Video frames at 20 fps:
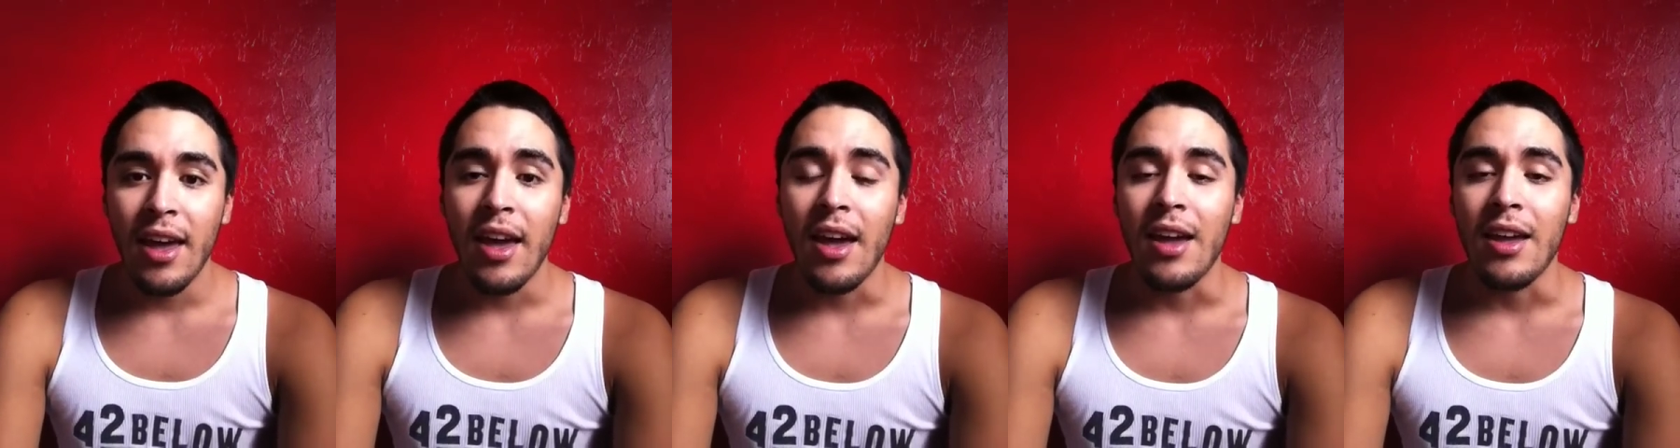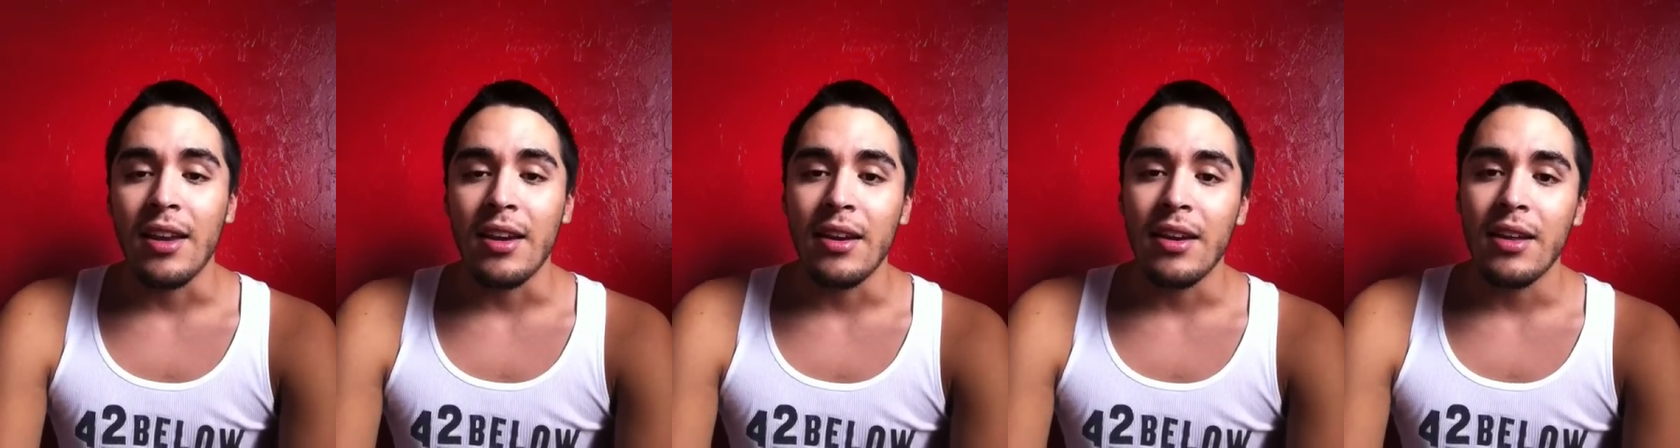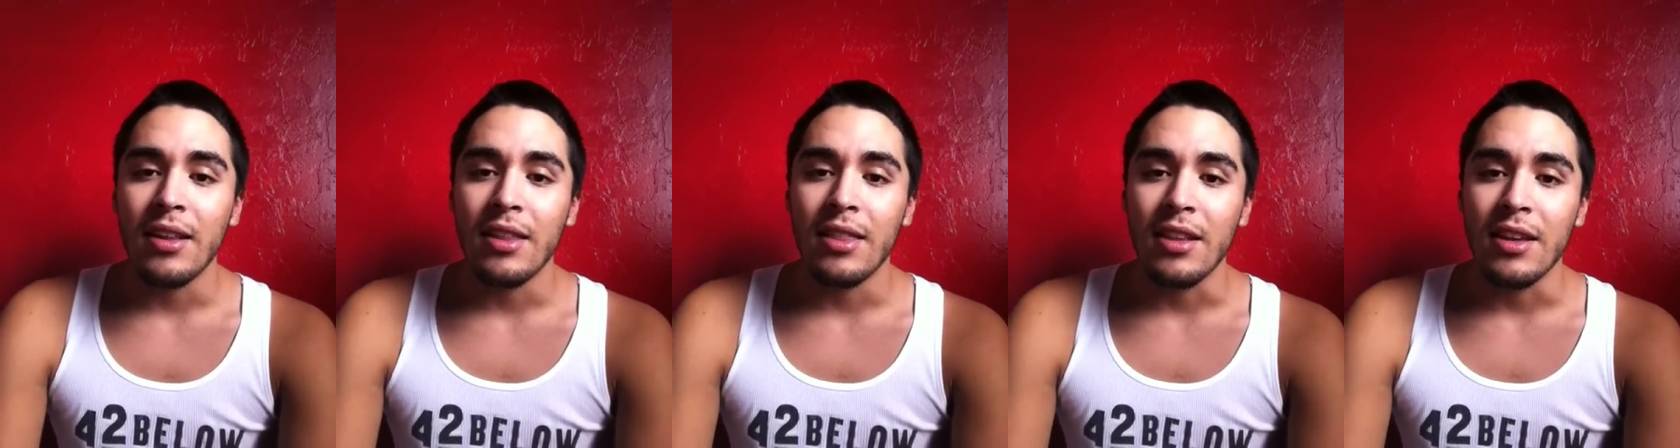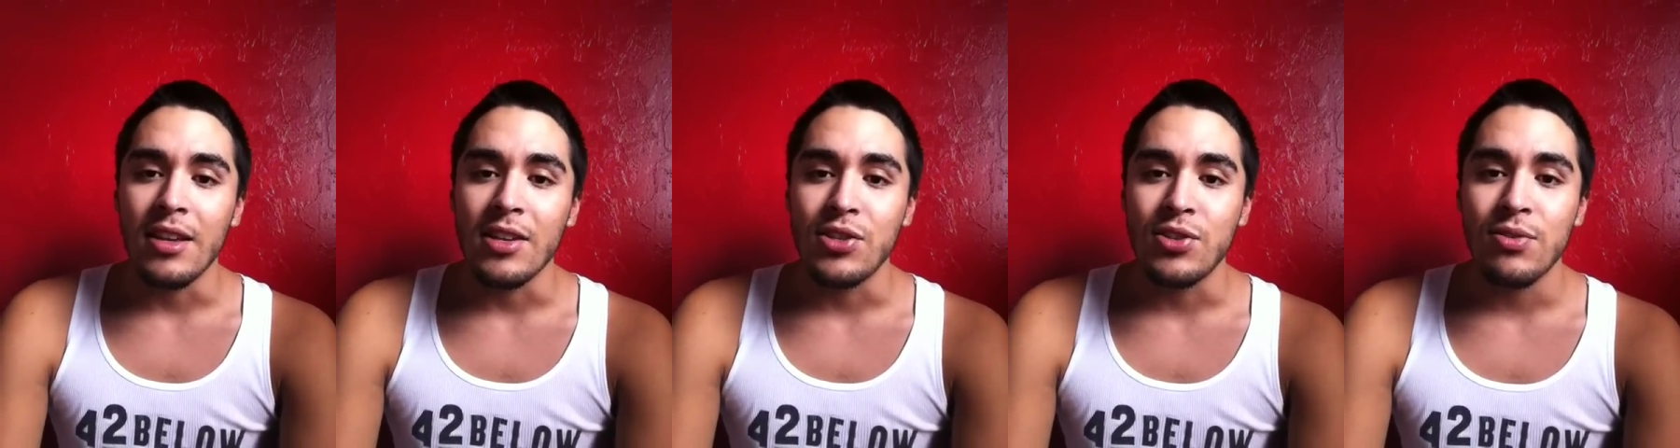in
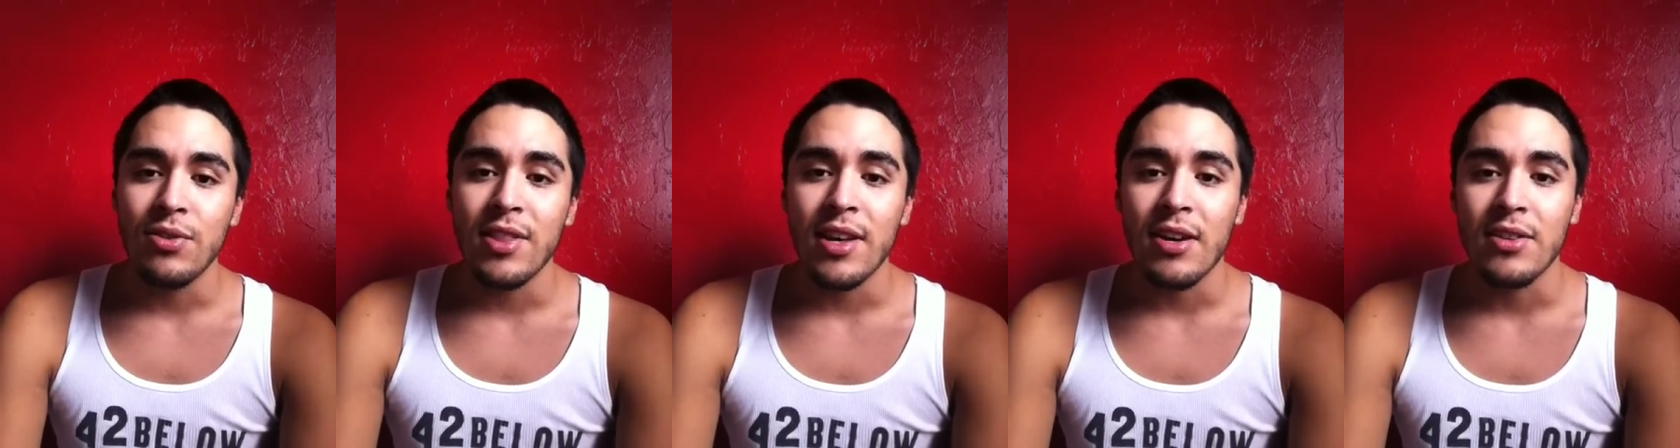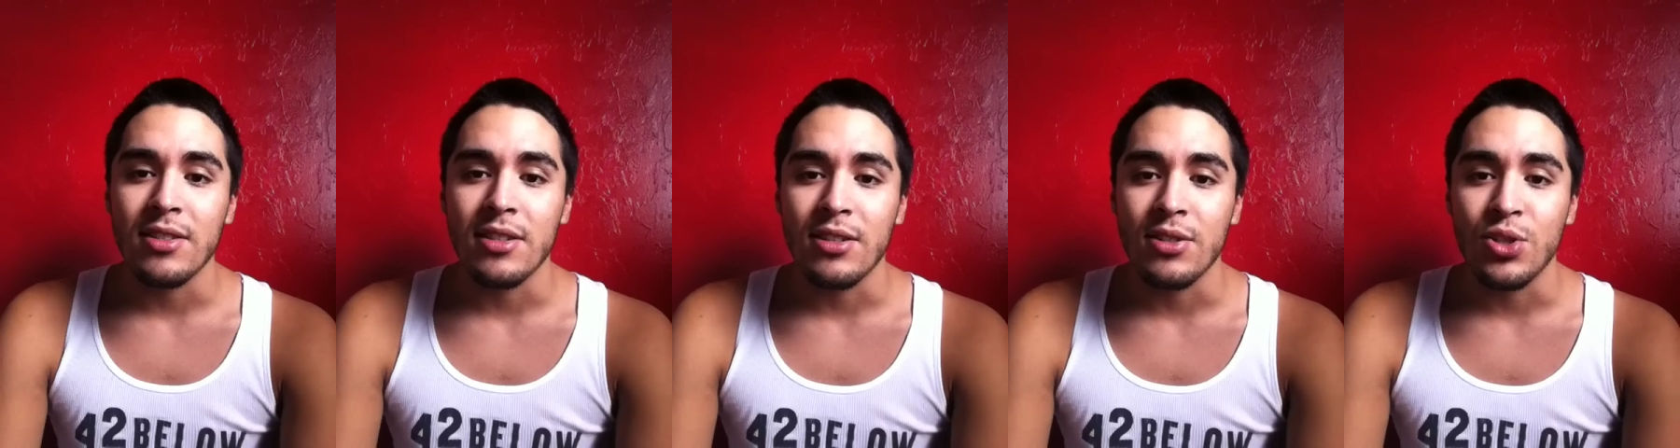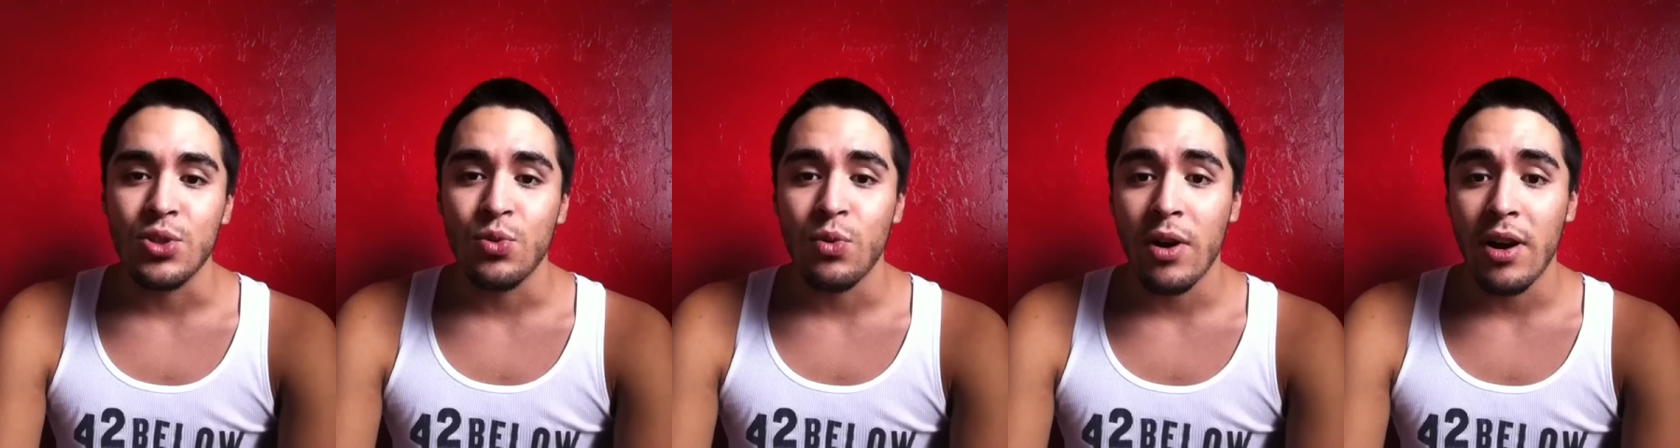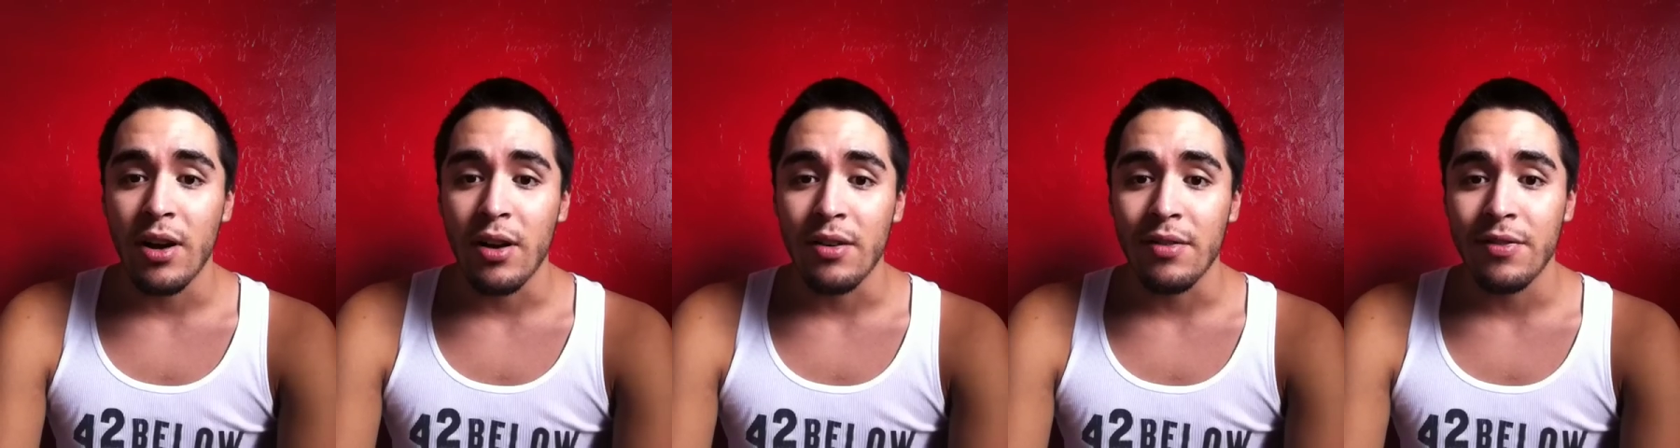the
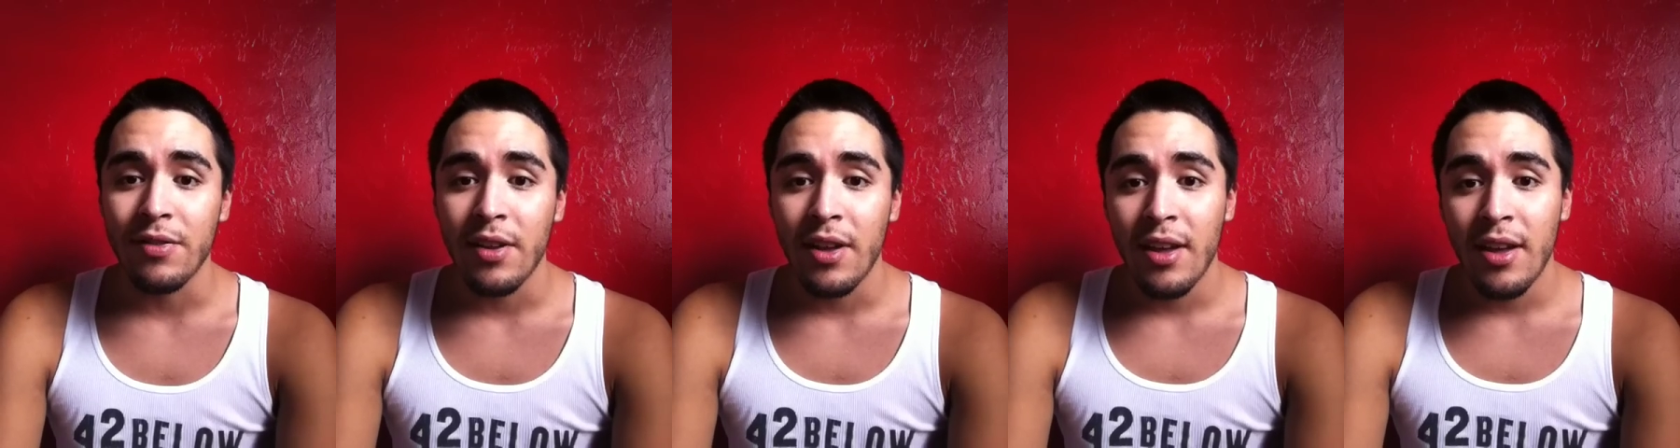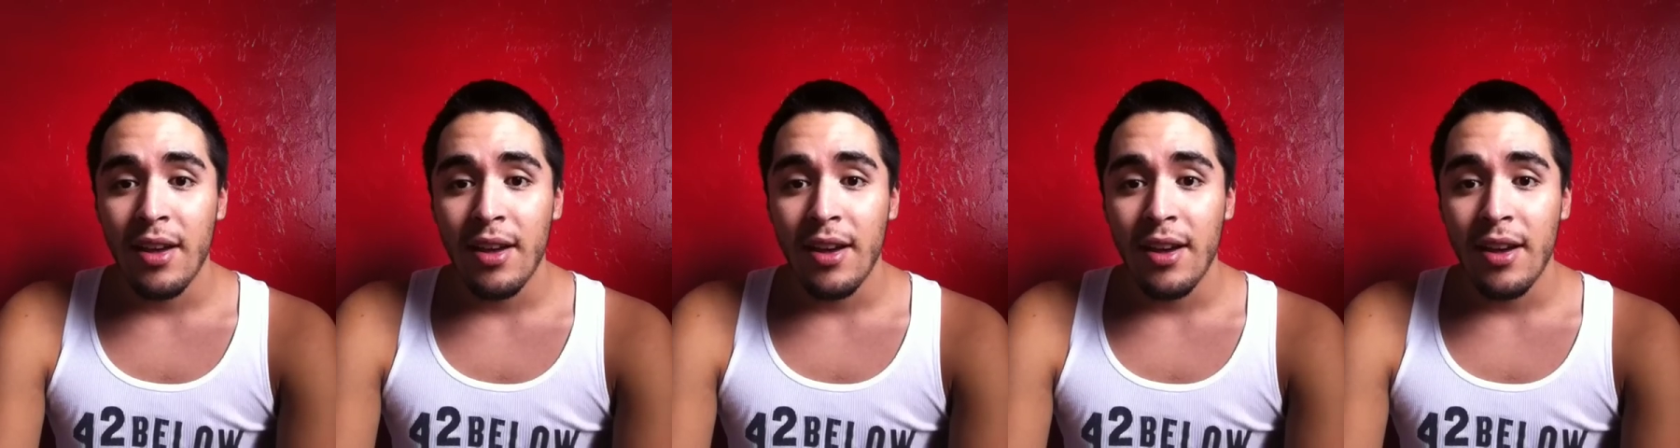2012